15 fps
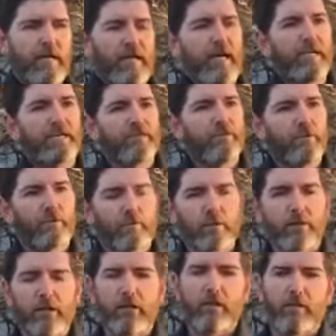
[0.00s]
As a former
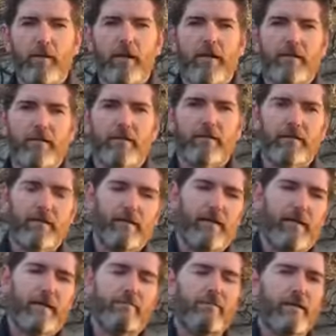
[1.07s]
coal miner,
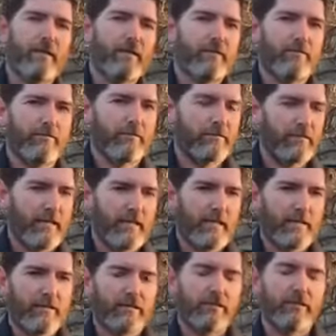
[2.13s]
and being from
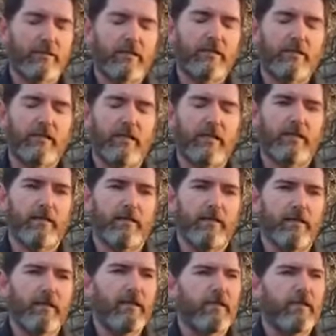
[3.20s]
southeastern Kentucky,